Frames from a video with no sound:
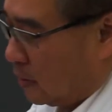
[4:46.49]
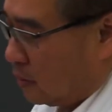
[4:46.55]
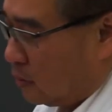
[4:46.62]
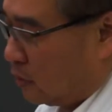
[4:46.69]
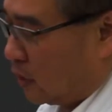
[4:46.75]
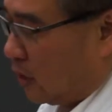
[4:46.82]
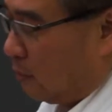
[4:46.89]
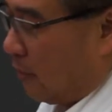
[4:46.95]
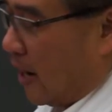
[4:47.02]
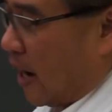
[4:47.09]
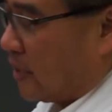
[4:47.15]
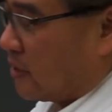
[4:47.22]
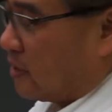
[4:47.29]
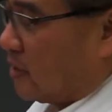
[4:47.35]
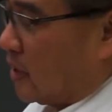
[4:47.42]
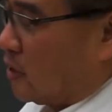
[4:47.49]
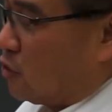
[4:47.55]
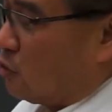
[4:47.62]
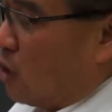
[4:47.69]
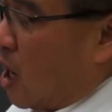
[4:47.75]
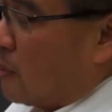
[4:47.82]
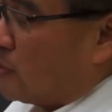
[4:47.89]
you can imagine that
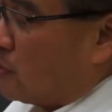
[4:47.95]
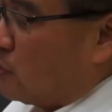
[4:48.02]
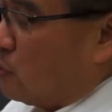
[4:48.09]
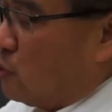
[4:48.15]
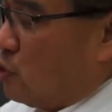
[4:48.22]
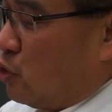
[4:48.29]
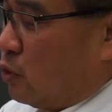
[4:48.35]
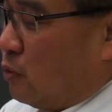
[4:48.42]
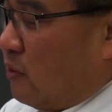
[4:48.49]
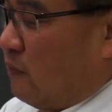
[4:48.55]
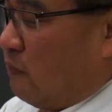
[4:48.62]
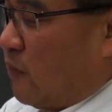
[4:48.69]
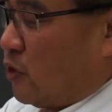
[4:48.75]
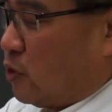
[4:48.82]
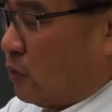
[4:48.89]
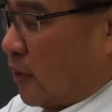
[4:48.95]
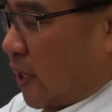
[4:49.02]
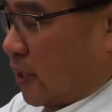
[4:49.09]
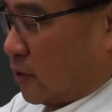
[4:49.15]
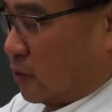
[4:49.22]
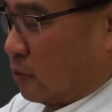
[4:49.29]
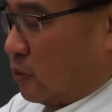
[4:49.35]
drops, you can
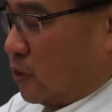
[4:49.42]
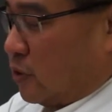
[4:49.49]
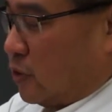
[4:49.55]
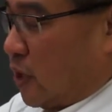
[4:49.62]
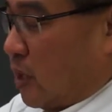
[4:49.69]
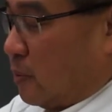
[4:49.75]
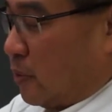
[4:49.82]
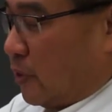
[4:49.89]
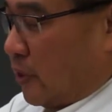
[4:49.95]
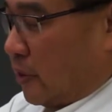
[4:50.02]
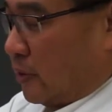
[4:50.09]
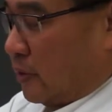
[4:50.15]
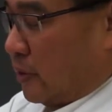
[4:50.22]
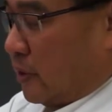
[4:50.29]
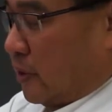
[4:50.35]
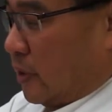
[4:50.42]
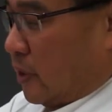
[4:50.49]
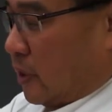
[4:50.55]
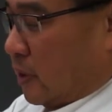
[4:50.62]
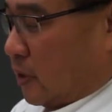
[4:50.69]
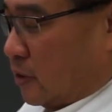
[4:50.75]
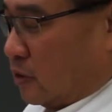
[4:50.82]
visualize through this chamber here.
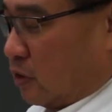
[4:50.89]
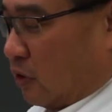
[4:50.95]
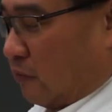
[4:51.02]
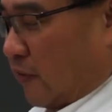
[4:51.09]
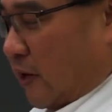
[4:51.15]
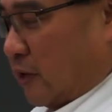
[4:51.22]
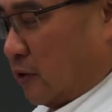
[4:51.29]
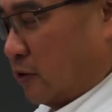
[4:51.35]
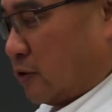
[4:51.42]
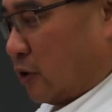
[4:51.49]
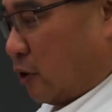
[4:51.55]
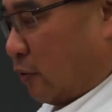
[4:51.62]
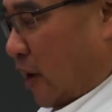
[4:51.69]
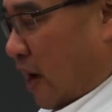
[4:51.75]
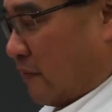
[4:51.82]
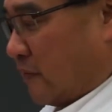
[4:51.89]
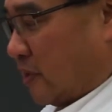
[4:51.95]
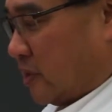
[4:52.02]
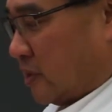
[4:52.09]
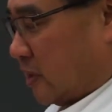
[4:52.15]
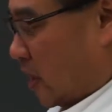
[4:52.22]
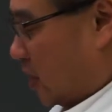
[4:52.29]
So if I use a gravity
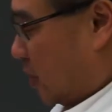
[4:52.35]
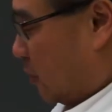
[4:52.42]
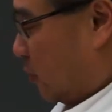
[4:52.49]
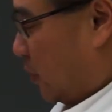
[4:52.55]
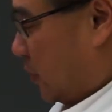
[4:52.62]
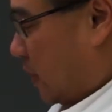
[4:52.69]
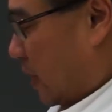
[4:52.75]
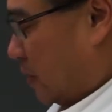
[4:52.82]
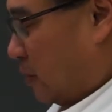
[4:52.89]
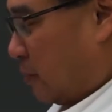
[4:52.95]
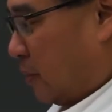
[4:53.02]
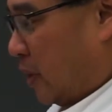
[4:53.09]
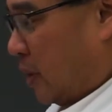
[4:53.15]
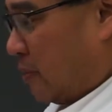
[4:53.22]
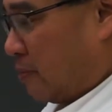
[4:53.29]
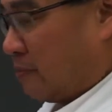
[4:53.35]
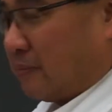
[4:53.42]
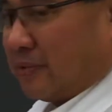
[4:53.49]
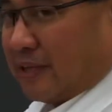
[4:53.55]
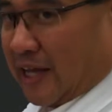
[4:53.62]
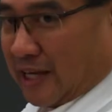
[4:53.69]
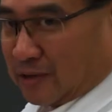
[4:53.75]
setup without the pump,
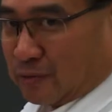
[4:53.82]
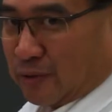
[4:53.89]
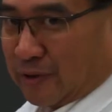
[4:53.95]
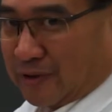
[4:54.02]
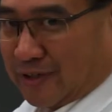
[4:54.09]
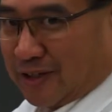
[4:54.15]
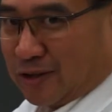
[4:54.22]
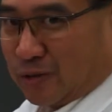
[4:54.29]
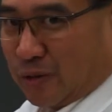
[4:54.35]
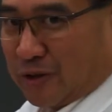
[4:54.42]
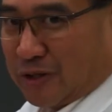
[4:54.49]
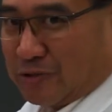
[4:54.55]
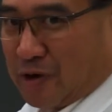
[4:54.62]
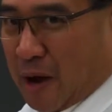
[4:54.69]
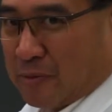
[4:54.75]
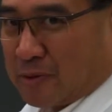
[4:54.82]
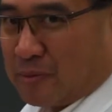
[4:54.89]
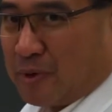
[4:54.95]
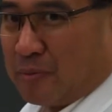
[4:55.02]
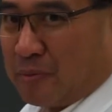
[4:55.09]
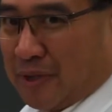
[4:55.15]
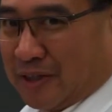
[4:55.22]
that's where the 20 drops
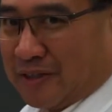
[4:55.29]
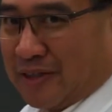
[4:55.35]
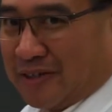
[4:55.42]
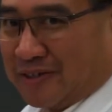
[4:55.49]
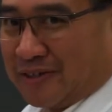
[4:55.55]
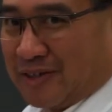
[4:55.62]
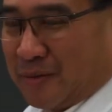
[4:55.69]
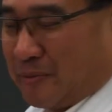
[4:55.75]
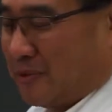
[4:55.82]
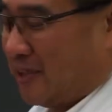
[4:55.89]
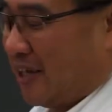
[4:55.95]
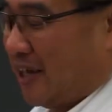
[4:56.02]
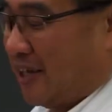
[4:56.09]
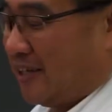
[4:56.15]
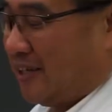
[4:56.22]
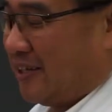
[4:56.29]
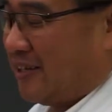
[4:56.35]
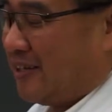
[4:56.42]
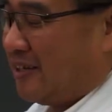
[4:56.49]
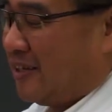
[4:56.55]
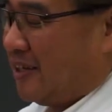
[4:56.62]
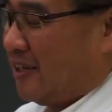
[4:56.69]
per milliliter come into handy.
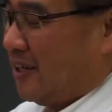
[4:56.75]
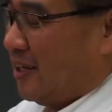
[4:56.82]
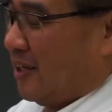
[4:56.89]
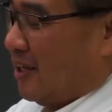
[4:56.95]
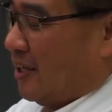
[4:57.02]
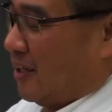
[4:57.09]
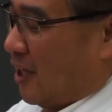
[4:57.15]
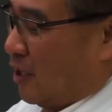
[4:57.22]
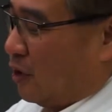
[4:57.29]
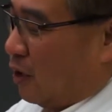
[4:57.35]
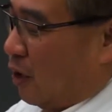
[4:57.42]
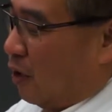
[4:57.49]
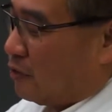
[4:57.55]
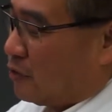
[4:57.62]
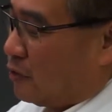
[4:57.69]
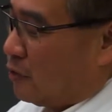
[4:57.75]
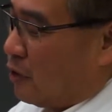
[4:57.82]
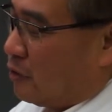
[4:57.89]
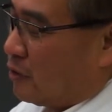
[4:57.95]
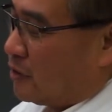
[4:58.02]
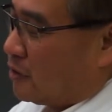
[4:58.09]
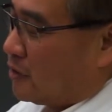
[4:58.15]
Now you'll also
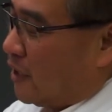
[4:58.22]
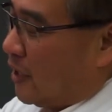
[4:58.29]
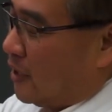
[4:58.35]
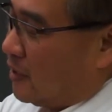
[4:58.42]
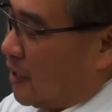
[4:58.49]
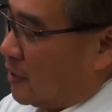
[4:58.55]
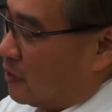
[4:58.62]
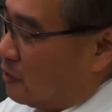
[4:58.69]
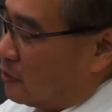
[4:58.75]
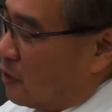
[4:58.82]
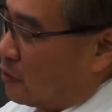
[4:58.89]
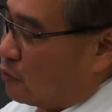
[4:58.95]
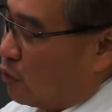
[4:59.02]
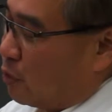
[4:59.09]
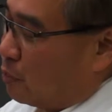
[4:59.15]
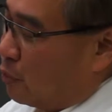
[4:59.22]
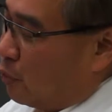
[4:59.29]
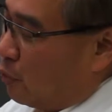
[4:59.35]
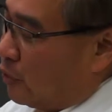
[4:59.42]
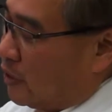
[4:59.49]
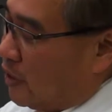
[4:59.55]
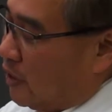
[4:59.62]
notice then that there's also a
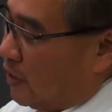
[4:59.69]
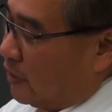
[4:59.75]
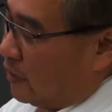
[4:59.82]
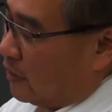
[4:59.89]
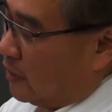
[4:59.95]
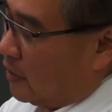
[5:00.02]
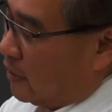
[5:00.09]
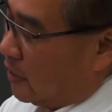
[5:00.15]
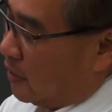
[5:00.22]
port here